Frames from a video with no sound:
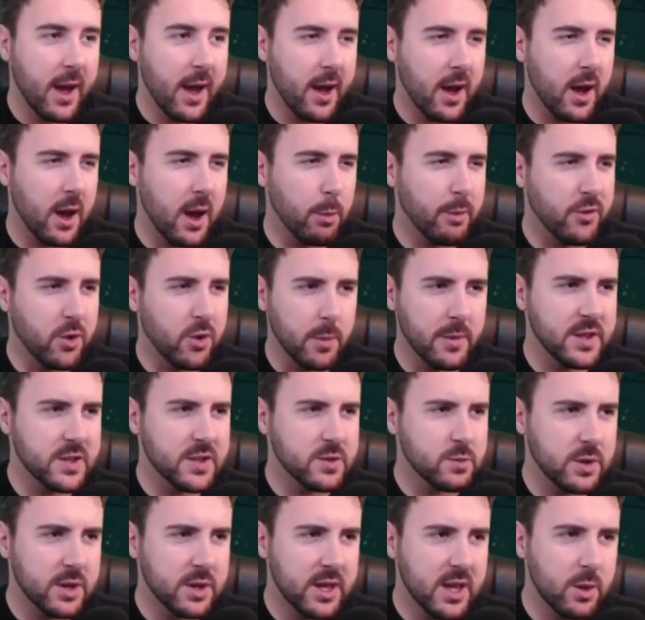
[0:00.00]
Uh, we've gone
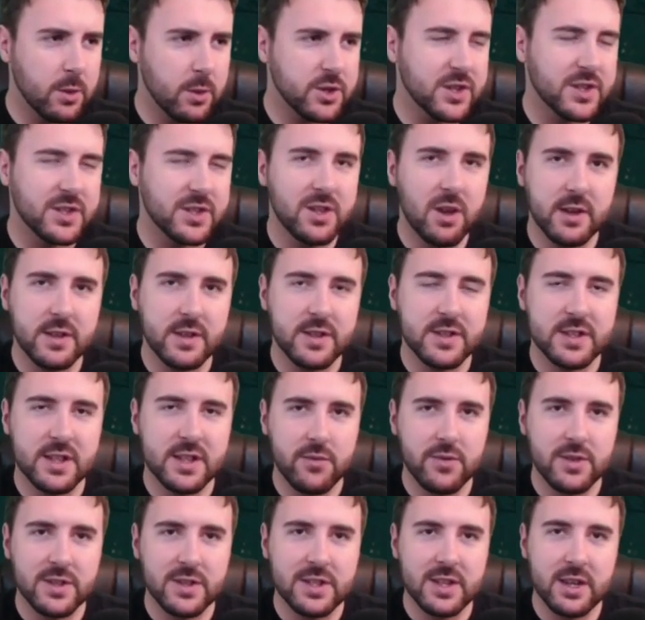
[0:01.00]
with this one here, which is
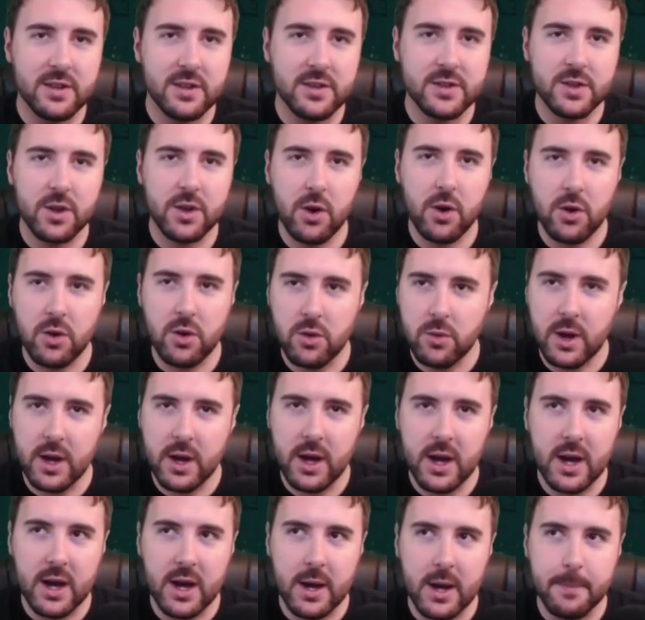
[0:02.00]
970,
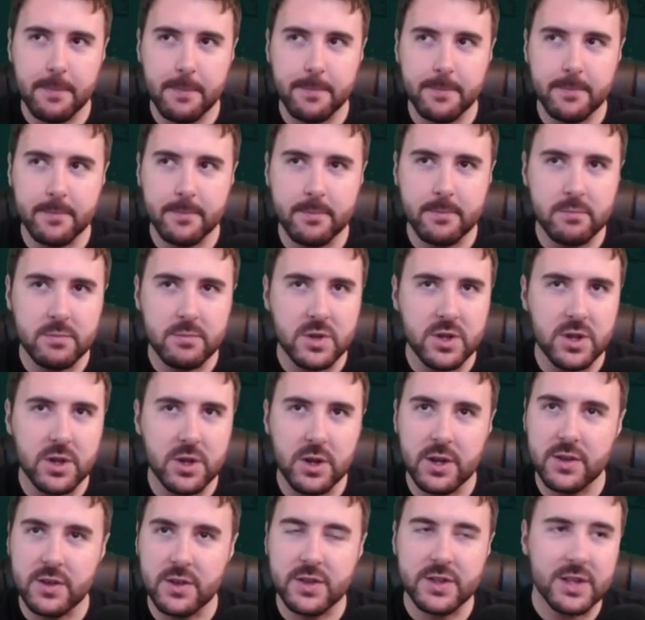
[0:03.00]
so um,
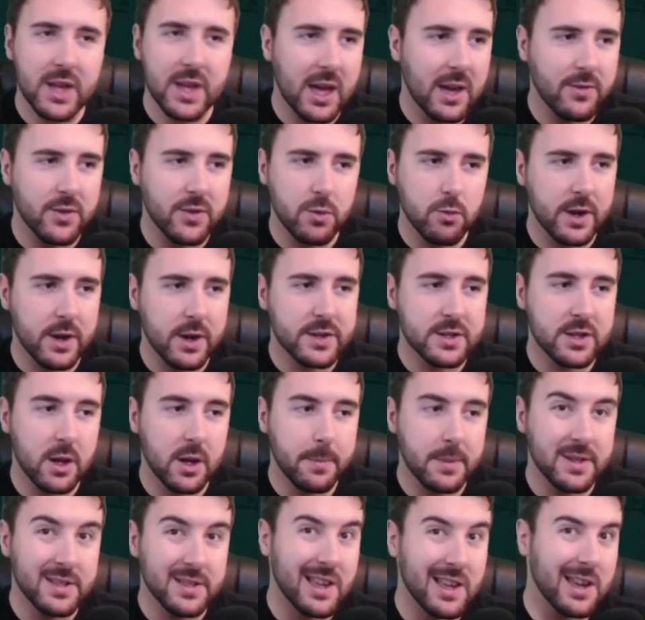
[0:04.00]
you can save the rest
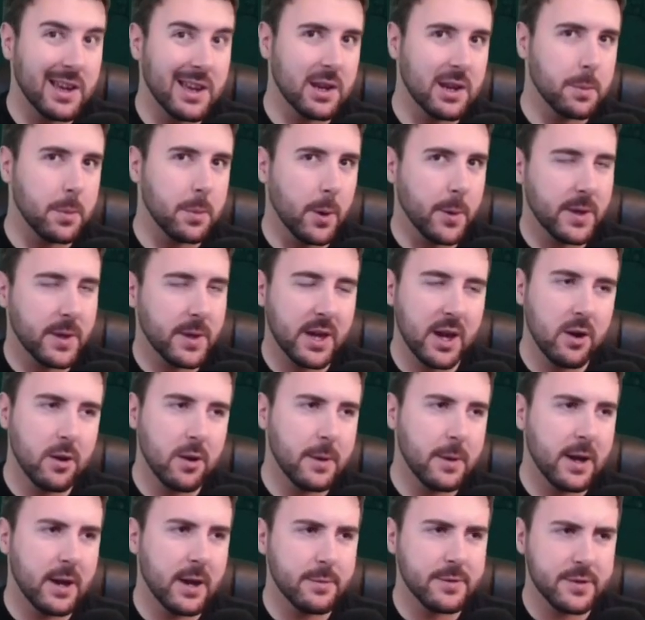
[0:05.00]
up and take an
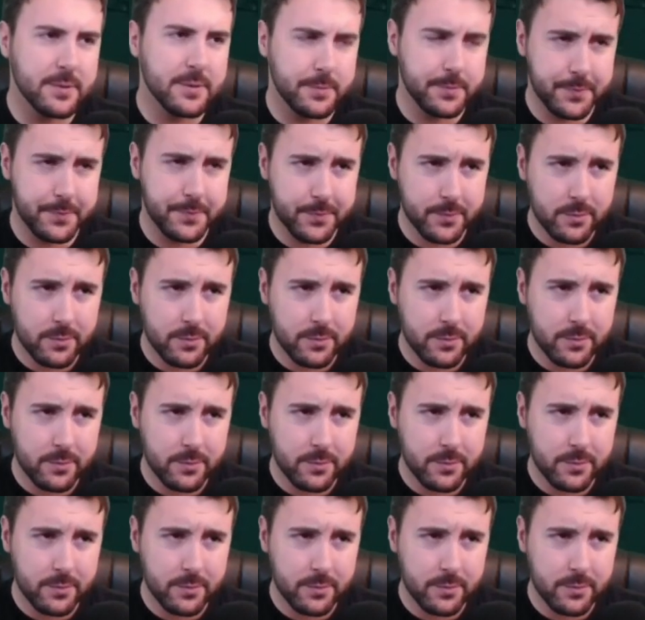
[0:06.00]
Apothecary, perhaps?